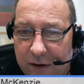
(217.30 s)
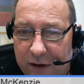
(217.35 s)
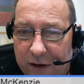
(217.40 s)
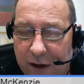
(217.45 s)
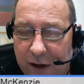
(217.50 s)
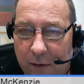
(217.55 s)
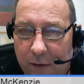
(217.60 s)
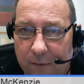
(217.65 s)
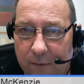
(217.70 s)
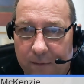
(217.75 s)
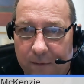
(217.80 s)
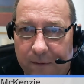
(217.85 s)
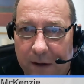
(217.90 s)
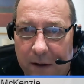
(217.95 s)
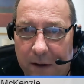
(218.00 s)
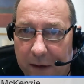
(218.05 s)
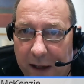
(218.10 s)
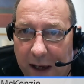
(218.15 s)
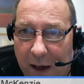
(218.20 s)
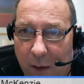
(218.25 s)
don't feel
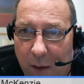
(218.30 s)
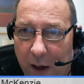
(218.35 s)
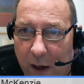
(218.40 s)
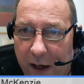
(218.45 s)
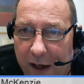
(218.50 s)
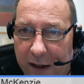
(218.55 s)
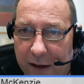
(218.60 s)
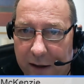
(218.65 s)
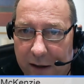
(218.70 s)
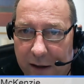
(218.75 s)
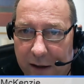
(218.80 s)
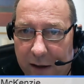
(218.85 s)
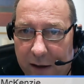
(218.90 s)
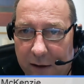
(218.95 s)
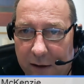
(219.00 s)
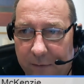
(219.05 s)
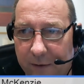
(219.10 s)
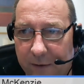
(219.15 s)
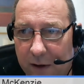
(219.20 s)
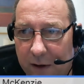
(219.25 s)
that way,
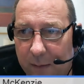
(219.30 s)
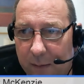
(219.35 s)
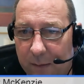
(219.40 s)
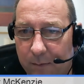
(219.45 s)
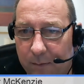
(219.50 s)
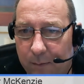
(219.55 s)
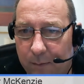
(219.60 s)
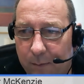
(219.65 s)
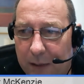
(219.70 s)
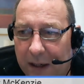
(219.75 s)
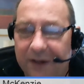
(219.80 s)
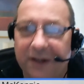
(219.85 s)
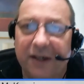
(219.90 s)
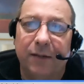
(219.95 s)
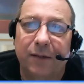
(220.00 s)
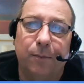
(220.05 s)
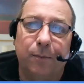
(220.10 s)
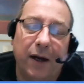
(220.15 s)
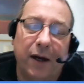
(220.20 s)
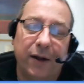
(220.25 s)
feel a bit bloodied
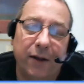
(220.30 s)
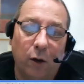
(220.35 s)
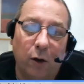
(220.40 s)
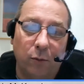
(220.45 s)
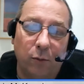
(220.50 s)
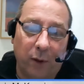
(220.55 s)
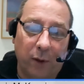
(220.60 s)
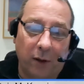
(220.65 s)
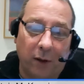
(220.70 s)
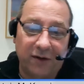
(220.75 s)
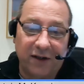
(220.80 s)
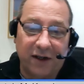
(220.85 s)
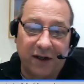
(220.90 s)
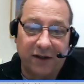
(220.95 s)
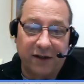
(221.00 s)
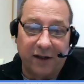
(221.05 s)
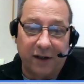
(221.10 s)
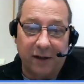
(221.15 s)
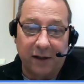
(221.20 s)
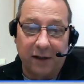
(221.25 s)
by the whole process,
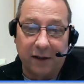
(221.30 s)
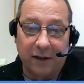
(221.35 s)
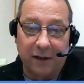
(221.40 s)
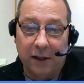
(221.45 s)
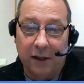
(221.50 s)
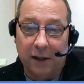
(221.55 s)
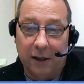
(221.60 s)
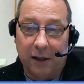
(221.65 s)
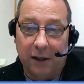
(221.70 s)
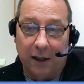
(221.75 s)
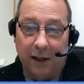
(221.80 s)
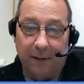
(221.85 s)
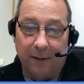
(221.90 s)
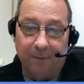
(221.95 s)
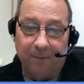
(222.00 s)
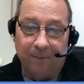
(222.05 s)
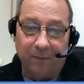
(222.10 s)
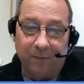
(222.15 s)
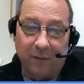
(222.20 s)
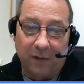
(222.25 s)
I think.
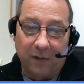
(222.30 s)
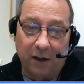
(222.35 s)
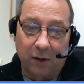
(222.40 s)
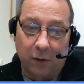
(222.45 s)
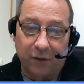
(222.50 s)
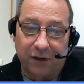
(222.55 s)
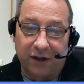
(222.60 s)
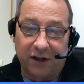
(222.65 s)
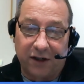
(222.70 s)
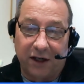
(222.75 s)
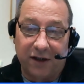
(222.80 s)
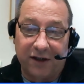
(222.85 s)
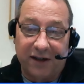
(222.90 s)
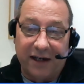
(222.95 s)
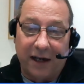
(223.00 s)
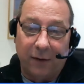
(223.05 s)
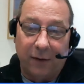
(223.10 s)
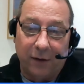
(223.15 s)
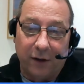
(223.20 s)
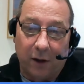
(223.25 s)
Of course, it turns
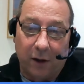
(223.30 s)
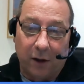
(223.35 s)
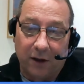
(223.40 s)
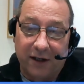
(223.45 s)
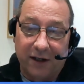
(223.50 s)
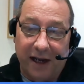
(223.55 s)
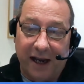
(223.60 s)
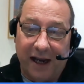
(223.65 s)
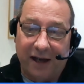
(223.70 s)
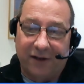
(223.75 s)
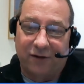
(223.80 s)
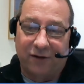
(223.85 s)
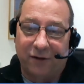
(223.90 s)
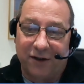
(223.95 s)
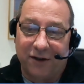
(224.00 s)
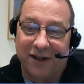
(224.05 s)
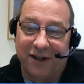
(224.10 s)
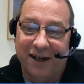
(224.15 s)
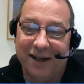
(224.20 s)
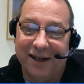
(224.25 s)
out that Holiday
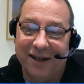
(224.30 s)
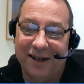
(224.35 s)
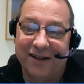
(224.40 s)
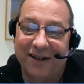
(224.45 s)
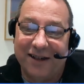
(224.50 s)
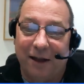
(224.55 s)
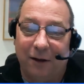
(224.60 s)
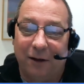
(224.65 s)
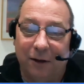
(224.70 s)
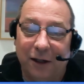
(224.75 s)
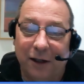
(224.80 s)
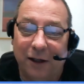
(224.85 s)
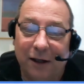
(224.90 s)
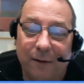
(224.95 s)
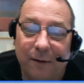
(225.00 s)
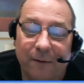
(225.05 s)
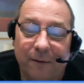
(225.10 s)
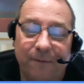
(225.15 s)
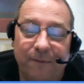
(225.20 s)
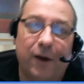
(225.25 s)
Extras sell
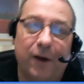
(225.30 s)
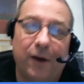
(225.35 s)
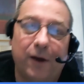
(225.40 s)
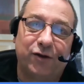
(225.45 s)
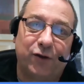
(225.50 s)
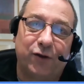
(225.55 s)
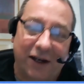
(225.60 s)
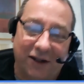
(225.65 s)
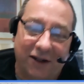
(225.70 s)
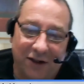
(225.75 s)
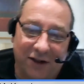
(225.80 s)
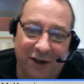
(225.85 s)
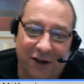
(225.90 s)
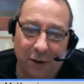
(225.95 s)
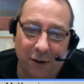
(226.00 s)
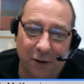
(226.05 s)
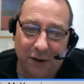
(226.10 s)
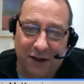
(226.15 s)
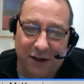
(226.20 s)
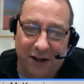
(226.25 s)
fast-track
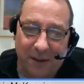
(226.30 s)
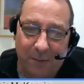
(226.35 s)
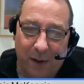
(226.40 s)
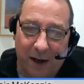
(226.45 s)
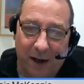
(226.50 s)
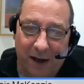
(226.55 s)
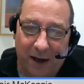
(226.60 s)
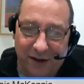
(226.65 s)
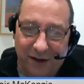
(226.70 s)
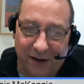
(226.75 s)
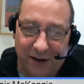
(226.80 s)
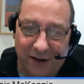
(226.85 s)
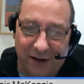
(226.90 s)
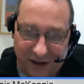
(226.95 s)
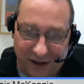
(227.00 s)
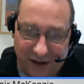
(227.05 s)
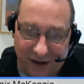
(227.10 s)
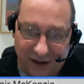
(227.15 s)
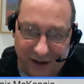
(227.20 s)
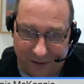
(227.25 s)
security
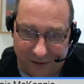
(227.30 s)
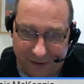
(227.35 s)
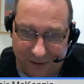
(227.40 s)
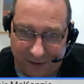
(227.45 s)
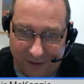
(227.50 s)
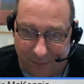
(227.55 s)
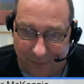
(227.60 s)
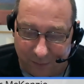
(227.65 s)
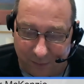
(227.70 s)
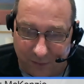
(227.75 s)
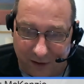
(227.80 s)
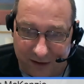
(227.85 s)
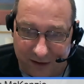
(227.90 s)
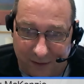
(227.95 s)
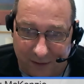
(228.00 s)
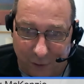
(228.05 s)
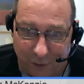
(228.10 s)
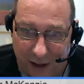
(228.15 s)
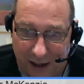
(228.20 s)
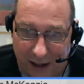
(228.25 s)
passes for
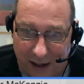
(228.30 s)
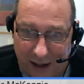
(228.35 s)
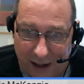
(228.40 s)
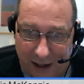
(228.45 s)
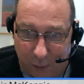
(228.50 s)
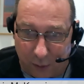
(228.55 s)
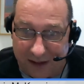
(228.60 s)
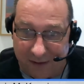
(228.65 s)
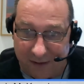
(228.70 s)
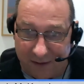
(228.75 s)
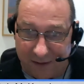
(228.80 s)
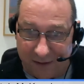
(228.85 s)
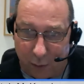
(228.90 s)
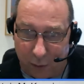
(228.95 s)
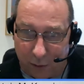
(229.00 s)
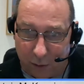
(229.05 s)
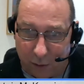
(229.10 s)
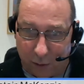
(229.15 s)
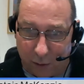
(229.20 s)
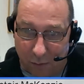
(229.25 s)
several airports:
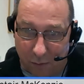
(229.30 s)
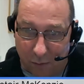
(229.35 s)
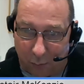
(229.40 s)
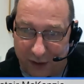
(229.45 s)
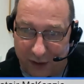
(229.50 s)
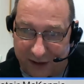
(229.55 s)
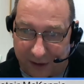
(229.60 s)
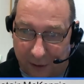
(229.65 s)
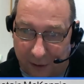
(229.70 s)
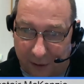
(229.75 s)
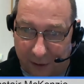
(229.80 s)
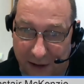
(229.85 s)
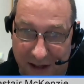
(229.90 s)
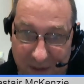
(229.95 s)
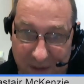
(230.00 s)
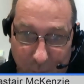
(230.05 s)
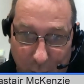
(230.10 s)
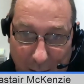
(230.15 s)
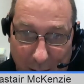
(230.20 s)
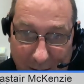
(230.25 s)
Liverpool, Luton, Bristol,
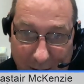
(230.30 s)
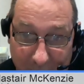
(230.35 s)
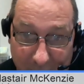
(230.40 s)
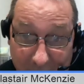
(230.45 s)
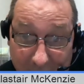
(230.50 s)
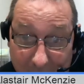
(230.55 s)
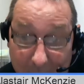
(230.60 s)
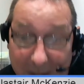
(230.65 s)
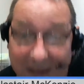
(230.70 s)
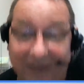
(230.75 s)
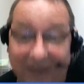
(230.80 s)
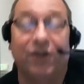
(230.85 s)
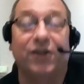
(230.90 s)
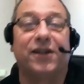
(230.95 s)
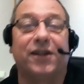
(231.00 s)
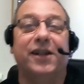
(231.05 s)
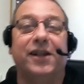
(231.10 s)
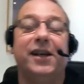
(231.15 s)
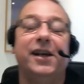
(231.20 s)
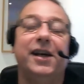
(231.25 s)
Leeds, Bradford and
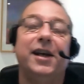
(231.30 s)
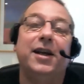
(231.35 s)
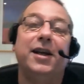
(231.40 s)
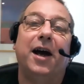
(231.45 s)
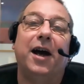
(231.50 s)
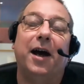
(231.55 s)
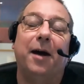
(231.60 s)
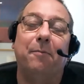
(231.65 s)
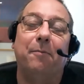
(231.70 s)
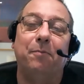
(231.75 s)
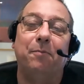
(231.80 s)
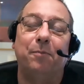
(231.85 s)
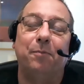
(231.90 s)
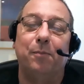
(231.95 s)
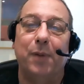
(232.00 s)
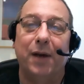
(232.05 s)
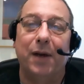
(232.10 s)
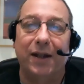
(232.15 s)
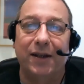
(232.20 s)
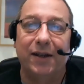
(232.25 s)
Manchester,
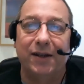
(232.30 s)
and